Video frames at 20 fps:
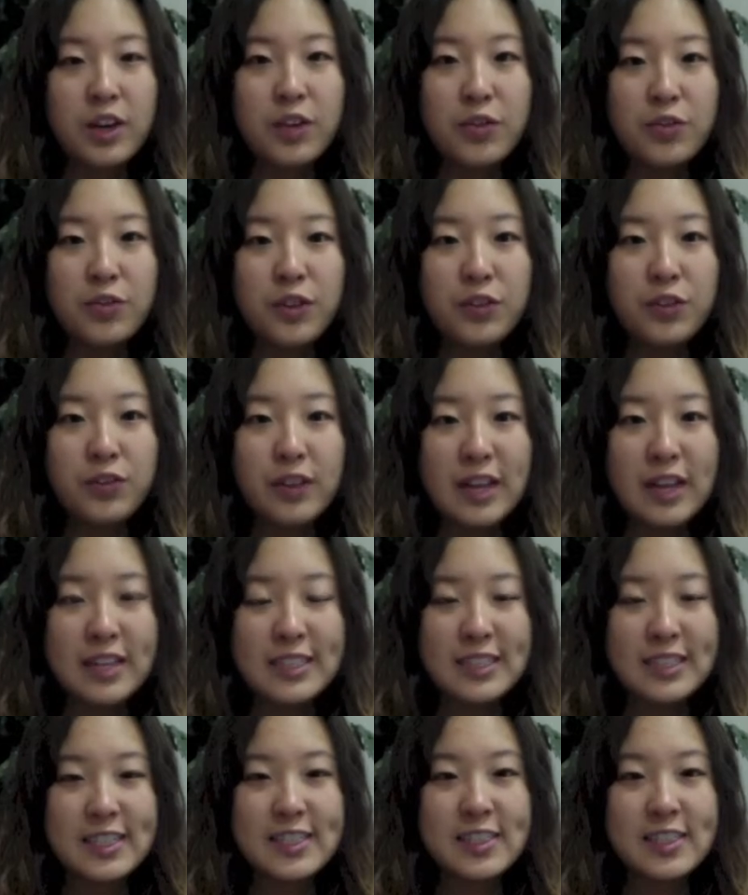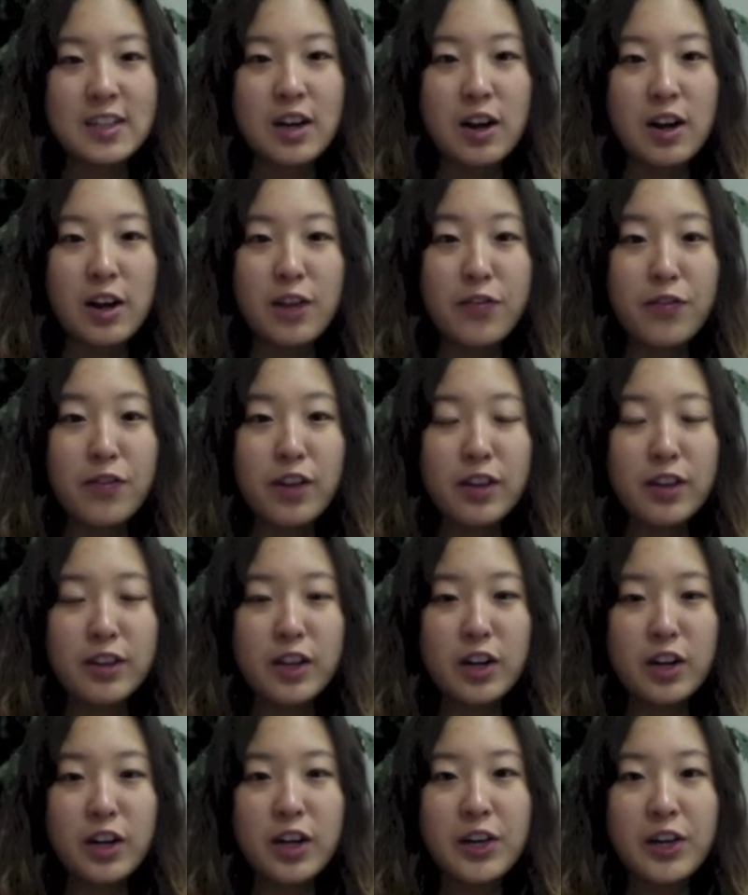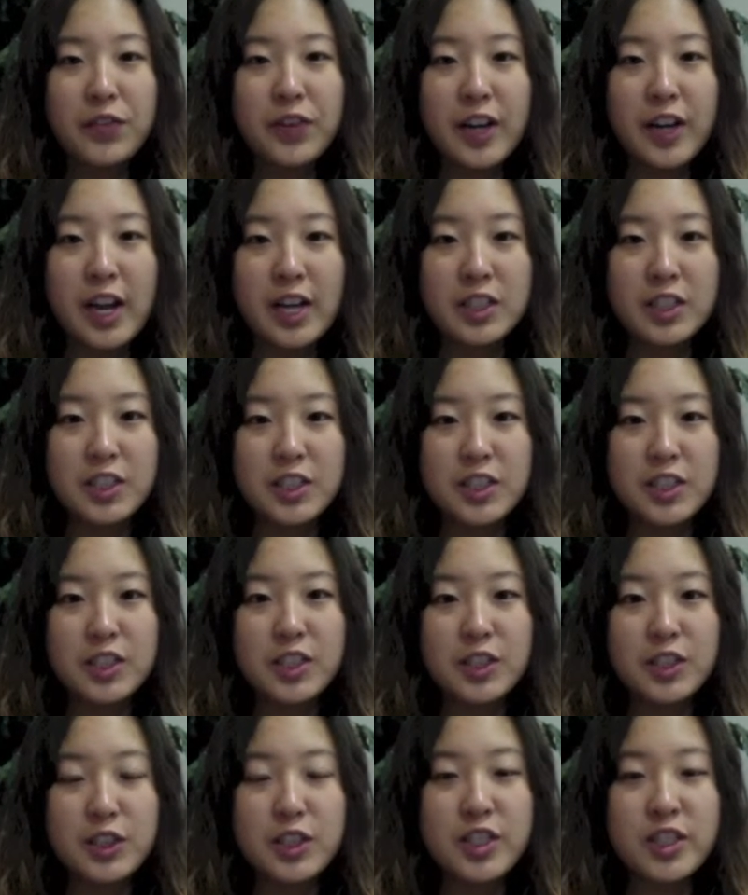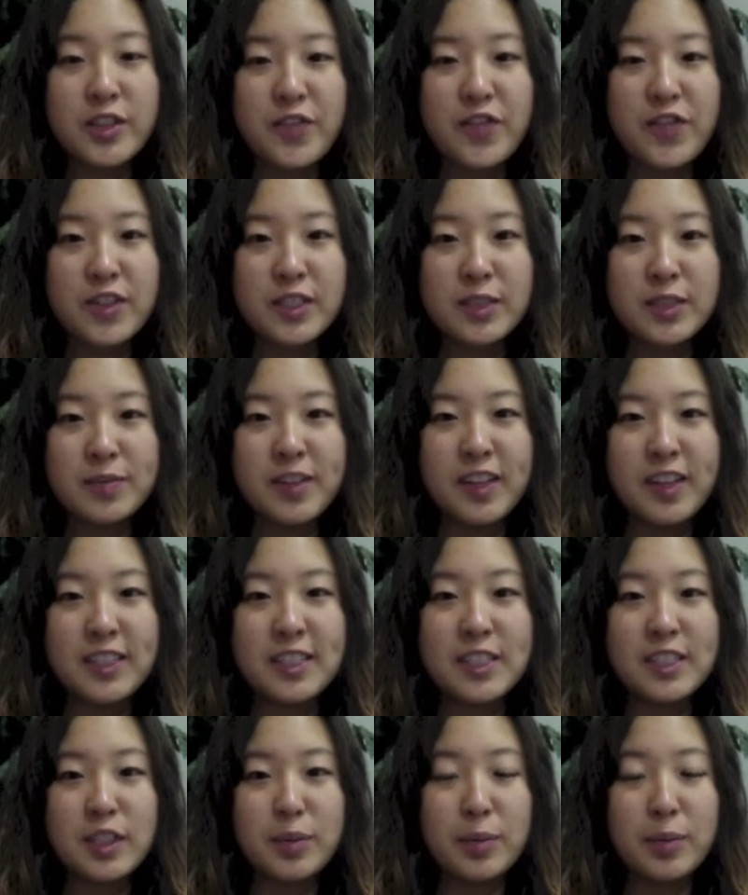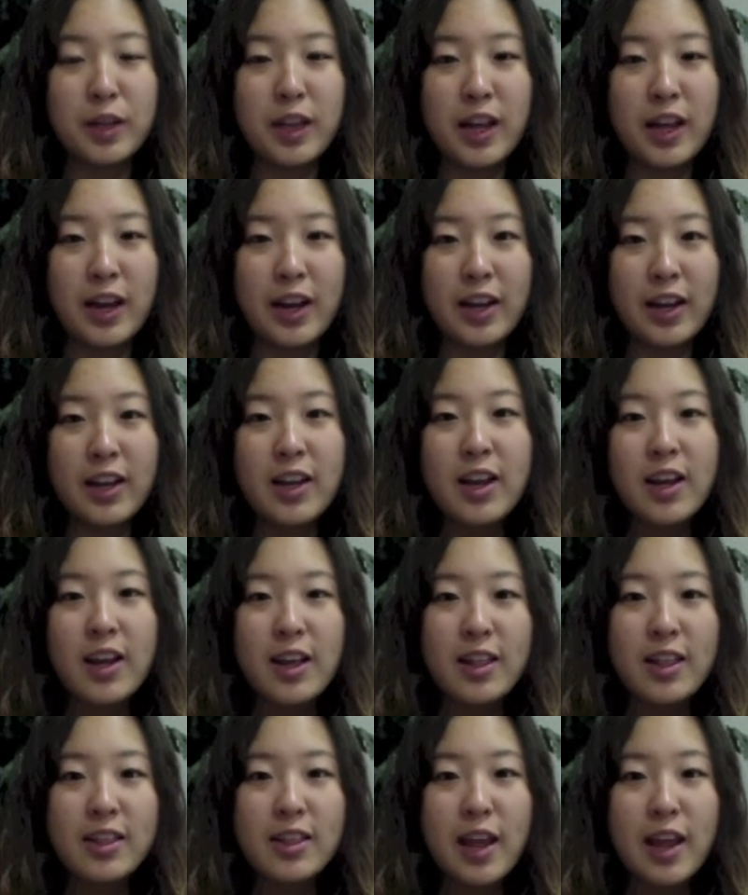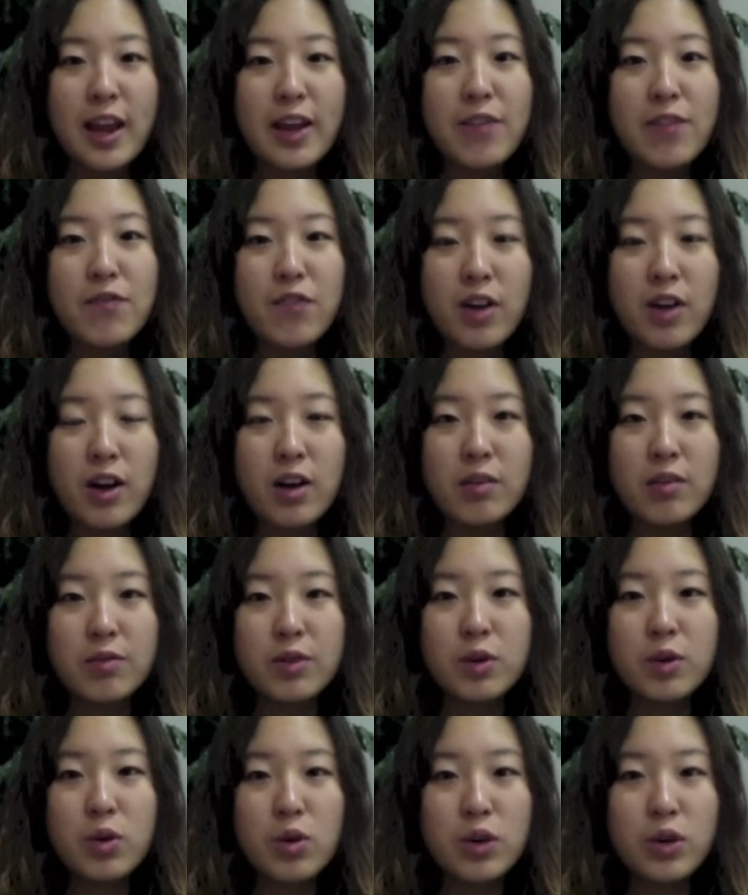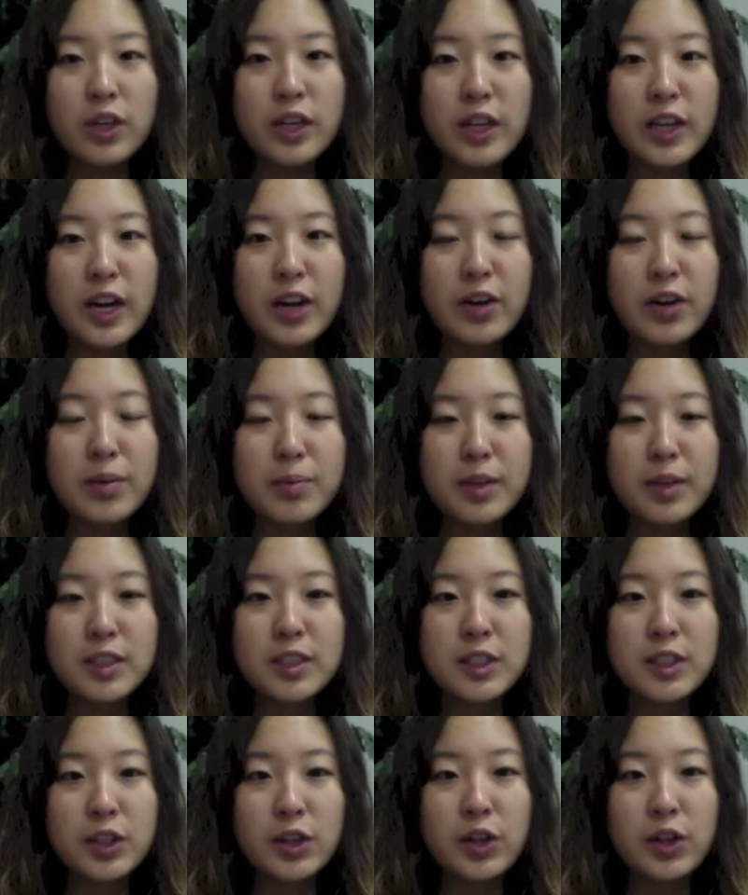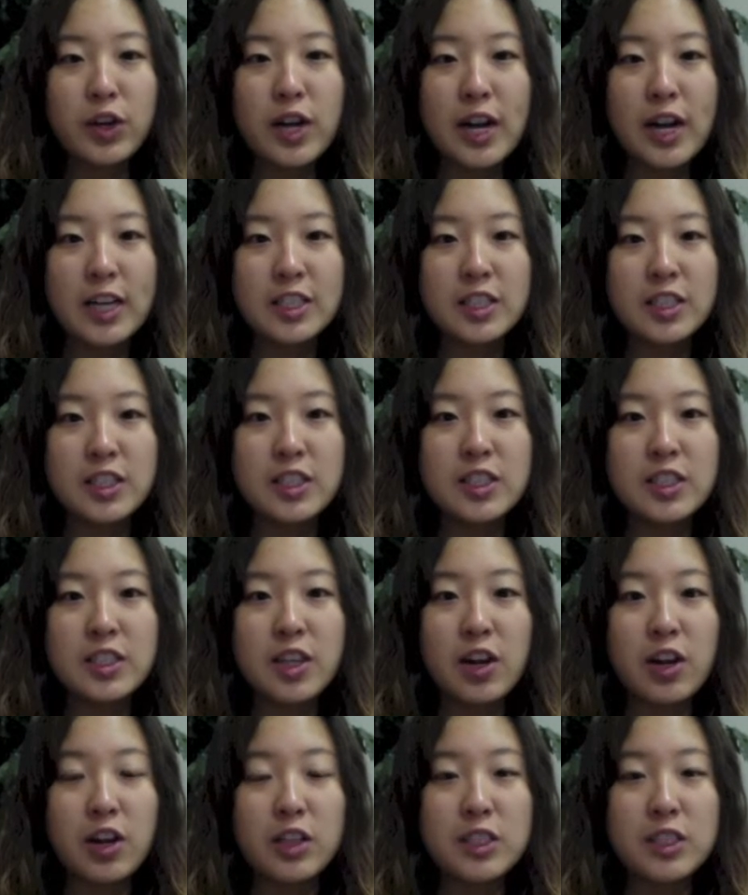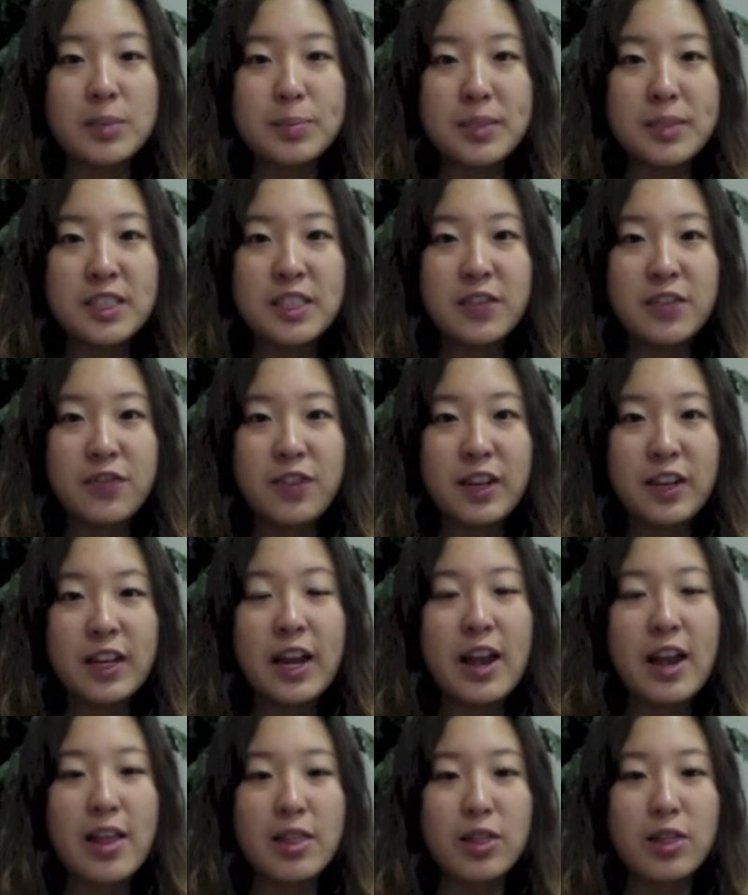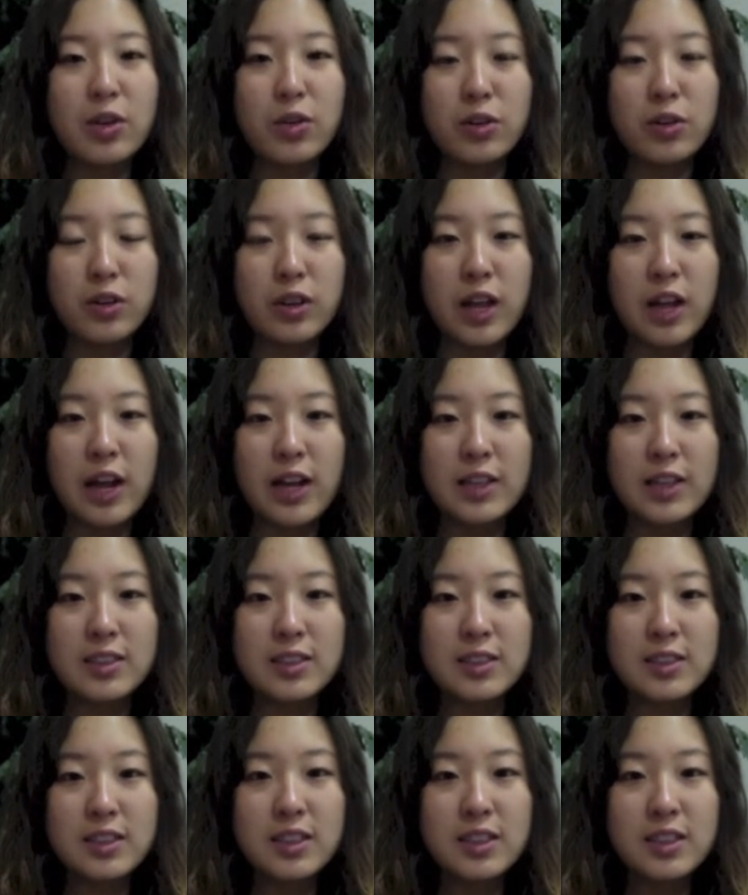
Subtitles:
Reflexes are involuntary reactions to specific stimuli. They involve coordinated muscular actions that are specific and localized.